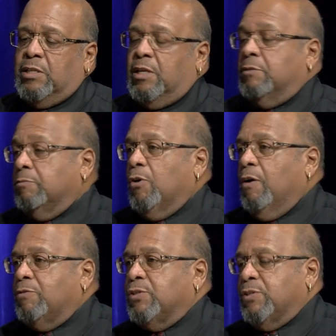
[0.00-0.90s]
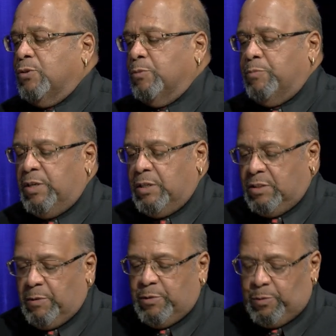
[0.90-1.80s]
then obviously there'll be
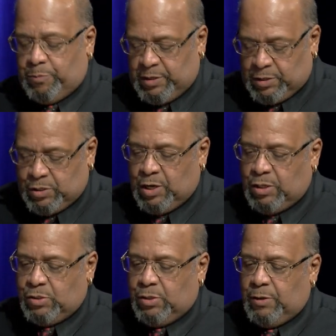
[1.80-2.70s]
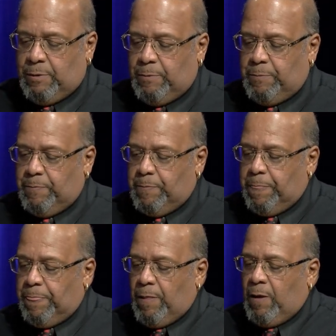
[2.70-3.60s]
somebody will be in And you guys have a
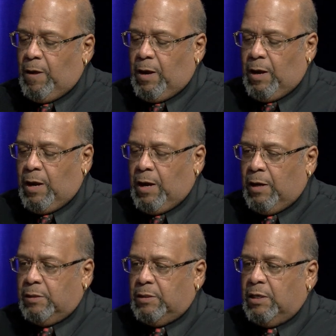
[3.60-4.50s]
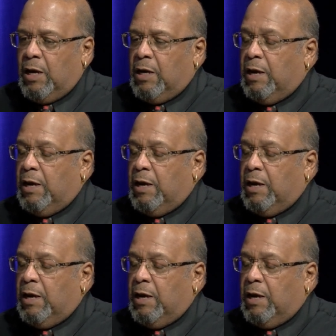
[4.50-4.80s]
website, right? Uh, yeah,